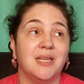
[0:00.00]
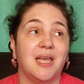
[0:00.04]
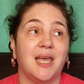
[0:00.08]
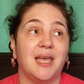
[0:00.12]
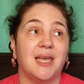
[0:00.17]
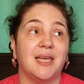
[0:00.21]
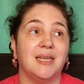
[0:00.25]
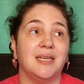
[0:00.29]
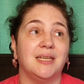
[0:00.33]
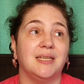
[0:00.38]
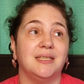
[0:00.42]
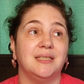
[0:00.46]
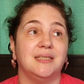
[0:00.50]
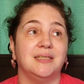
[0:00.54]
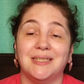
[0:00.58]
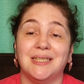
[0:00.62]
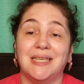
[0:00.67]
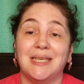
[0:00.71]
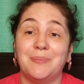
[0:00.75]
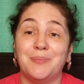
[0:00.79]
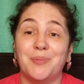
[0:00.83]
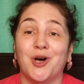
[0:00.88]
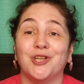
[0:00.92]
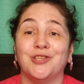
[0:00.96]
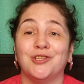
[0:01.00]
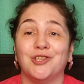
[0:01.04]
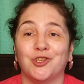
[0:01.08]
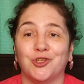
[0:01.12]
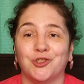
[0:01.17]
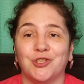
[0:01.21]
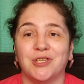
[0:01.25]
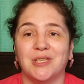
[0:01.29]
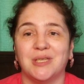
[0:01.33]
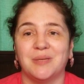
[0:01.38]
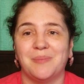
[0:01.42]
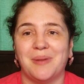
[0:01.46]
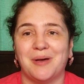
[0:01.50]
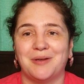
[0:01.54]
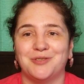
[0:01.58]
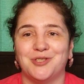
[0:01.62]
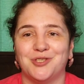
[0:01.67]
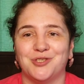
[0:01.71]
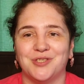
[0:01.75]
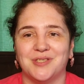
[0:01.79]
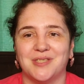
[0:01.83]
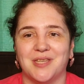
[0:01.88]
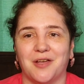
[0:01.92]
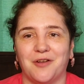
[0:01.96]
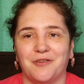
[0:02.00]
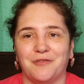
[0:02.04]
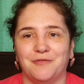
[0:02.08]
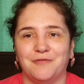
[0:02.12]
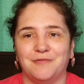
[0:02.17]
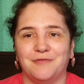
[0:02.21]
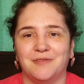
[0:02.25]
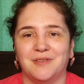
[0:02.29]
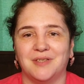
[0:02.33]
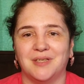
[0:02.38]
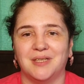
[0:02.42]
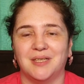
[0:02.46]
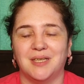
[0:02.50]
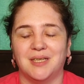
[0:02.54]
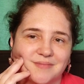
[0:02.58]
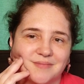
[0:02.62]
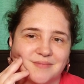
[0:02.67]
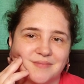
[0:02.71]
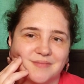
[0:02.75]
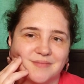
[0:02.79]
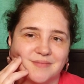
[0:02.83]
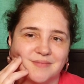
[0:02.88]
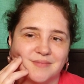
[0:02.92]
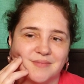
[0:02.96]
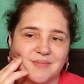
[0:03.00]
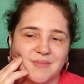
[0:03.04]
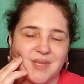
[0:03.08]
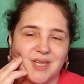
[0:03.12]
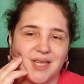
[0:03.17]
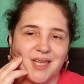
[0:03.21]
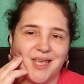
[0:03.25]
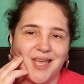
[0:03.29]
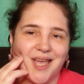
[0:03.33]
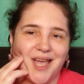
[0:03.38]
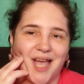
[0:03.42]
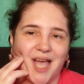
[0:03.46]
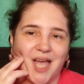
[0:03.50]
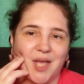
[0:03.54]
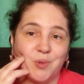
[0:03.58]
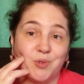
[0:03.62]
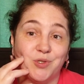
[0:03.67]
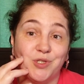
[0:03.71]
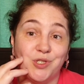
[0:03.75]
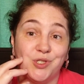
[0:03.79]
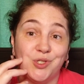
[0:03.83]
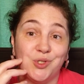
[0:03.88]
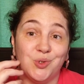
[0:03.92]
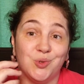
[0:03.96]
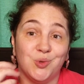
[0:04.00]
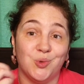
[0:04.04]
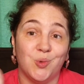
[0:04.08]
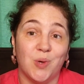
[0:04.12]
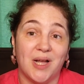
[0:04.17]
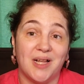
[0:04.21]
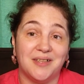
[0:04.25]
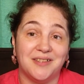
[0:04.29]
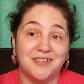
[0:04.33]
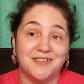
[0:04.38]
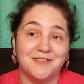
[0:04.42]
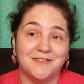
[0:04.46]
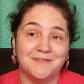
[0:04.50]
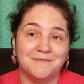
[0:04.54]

and keep on learning about yourself. I wish you well.